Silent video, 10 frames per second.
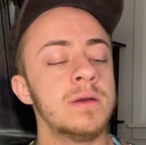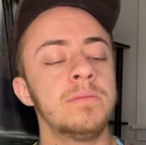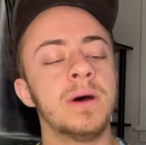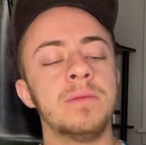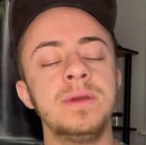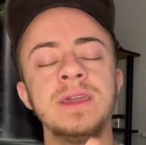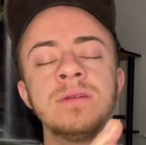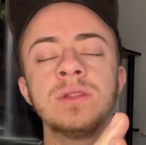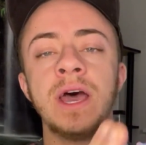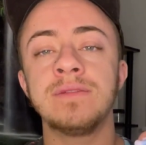But being
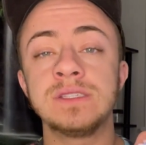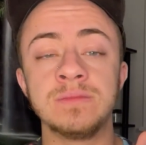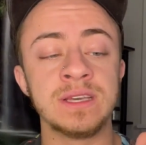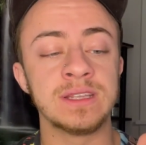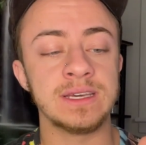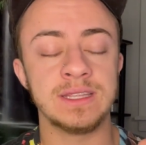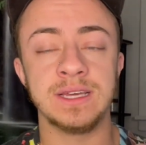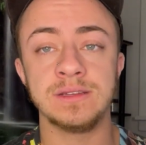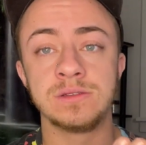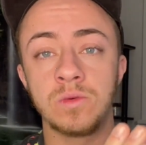able to have something like
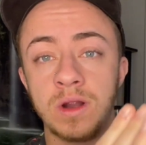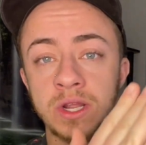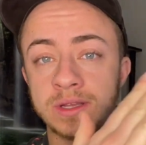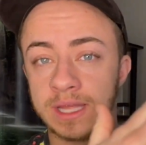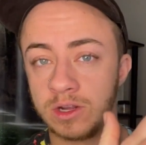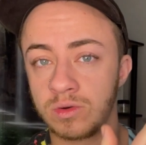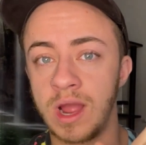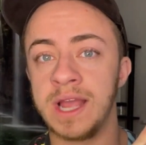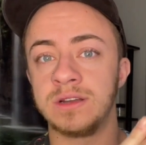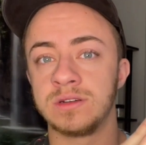this where you can like
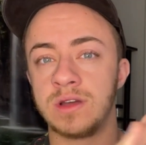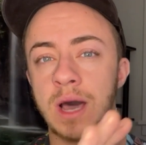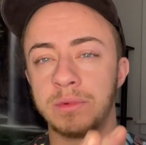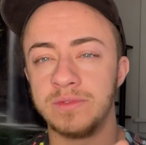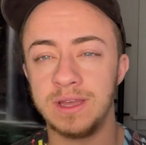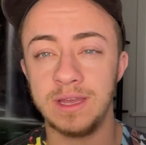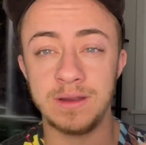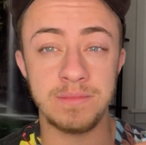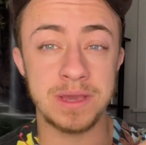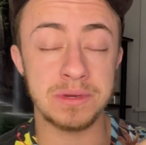grind on top of it
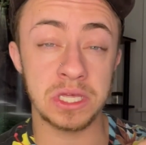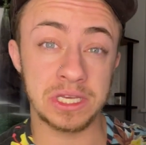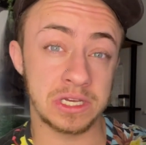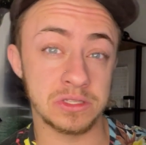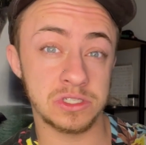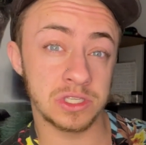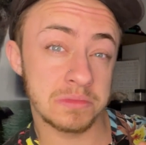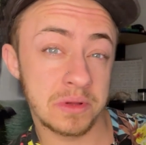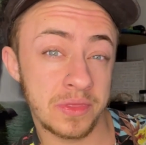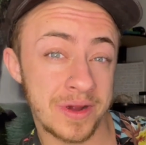and maybe like you can
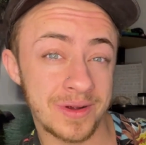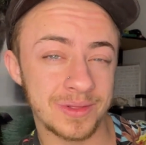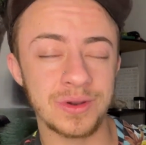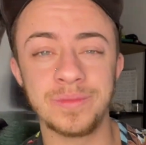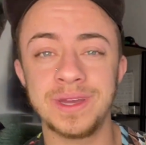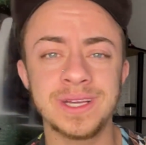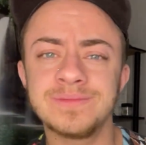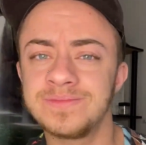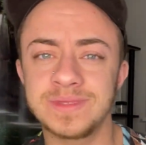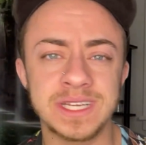slip in there a little bit,
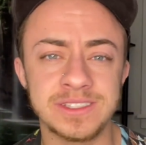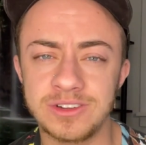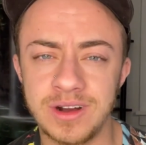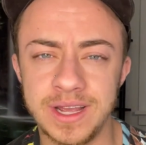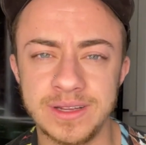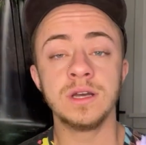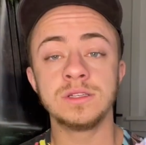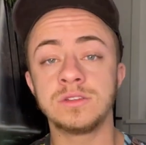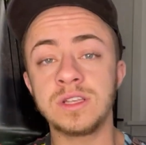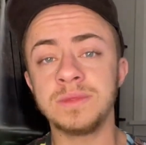it's great.
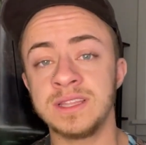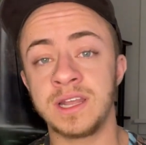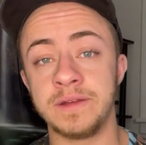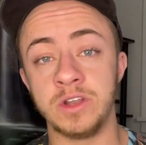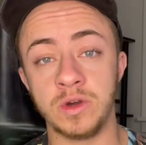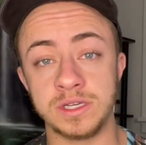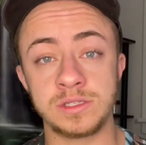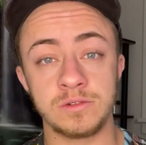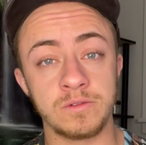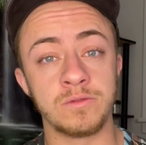So something that I've
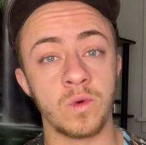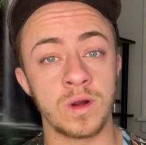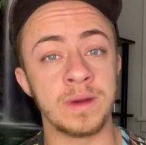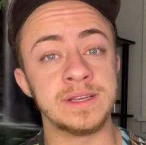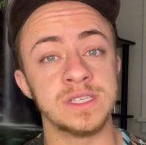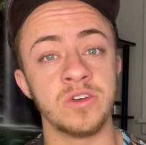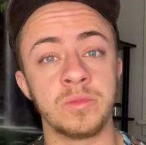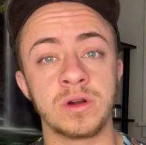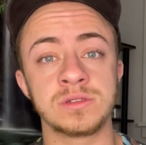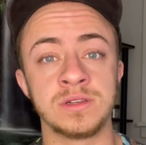noticed for myself
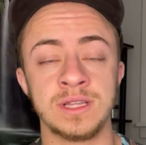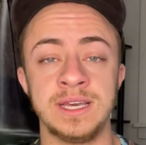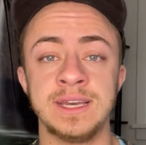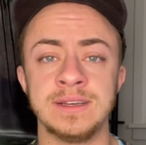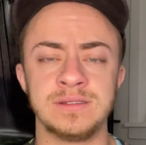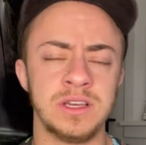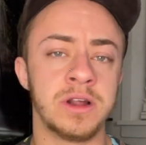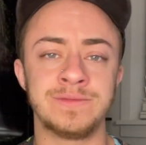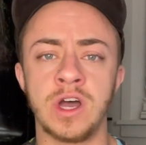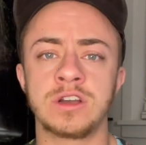personally is, you know,
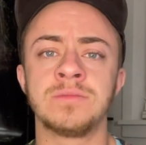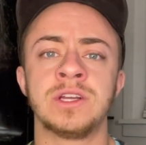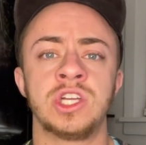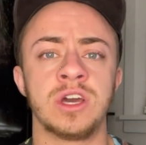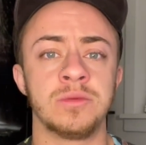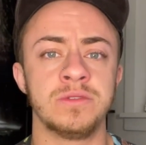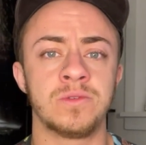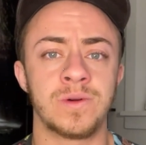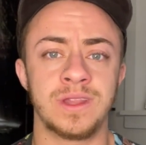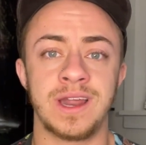I've talked to my channel
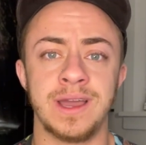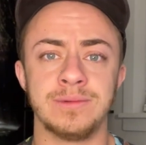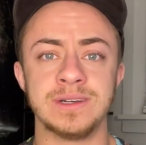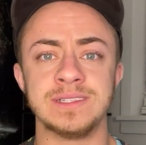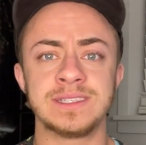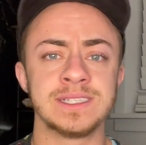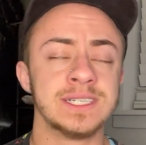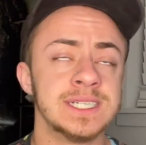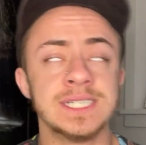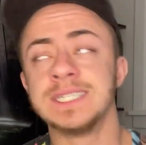before that I was,
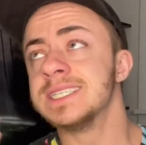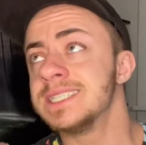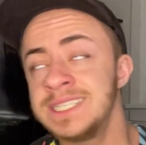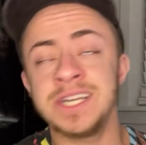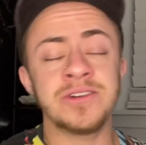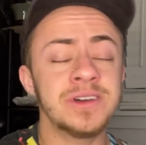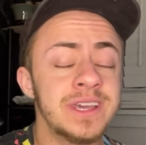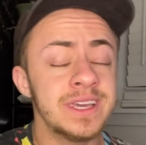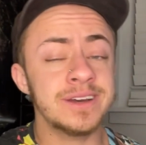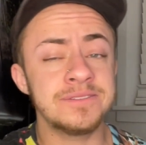you know,
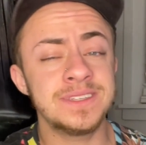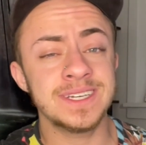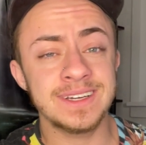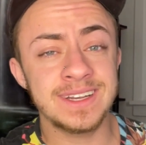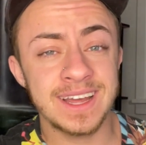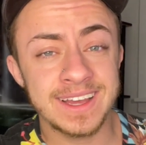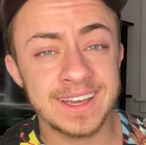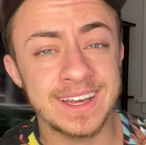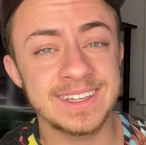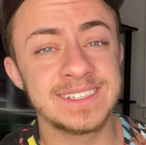gifted, I
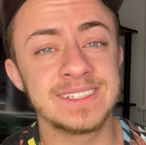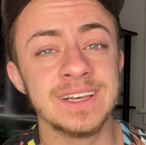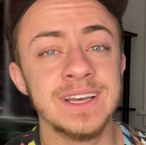guess,